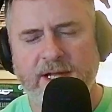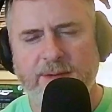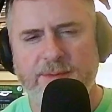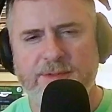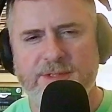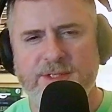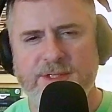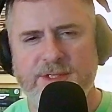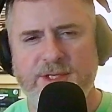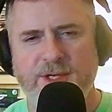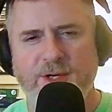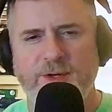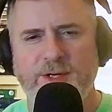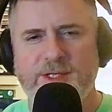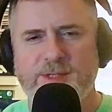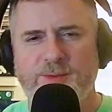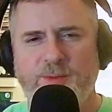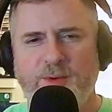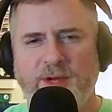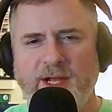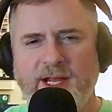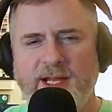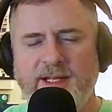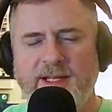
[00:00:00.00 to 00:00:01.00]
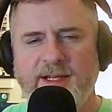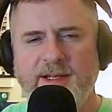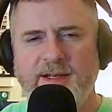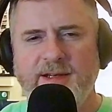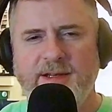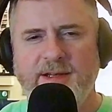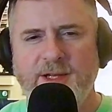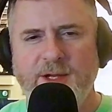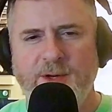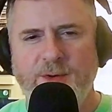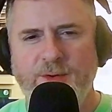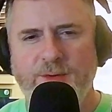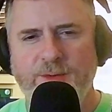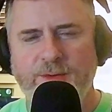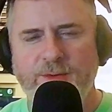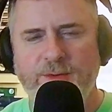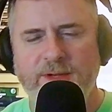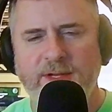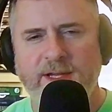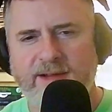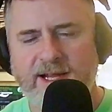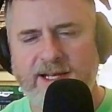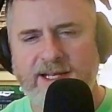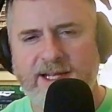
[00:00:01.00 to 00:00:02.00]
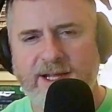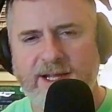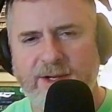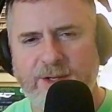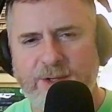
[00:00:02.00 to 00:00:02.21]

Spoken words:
I was curious why he didn't go find out